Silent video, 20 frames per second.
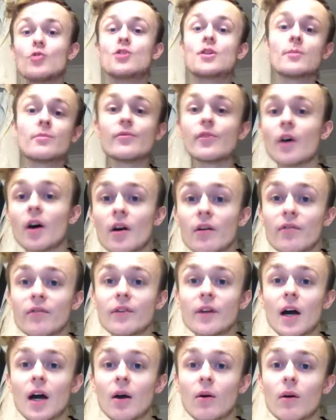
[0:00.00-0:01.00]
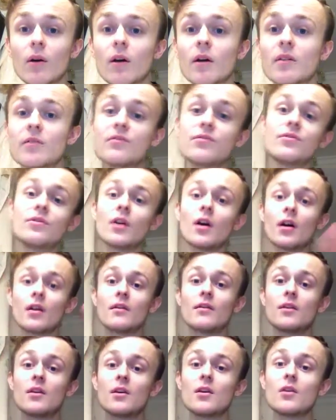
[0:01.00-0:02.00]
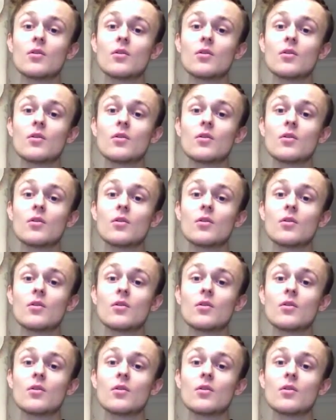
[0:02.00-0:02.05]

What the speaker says: gym for half an hour, done,